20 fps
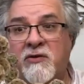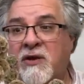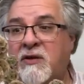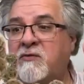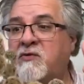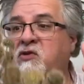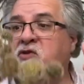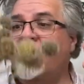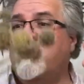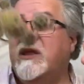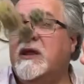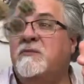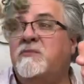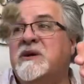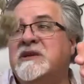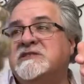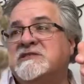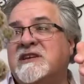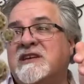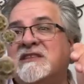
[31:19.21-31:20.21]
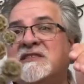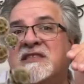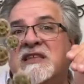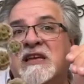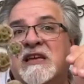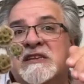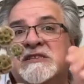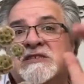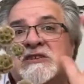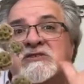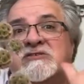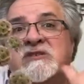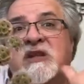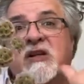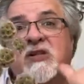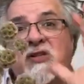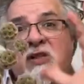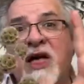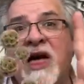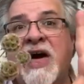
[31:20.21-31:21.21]
And when you get a bunch like this, there's a
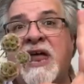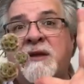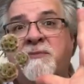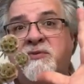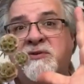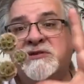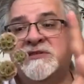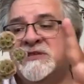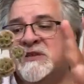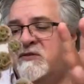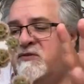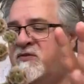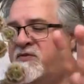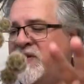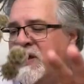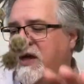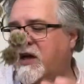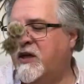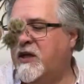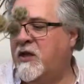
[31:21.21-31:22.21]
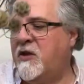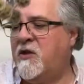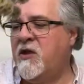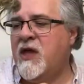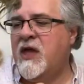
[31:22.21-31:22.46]
lot of perceived value.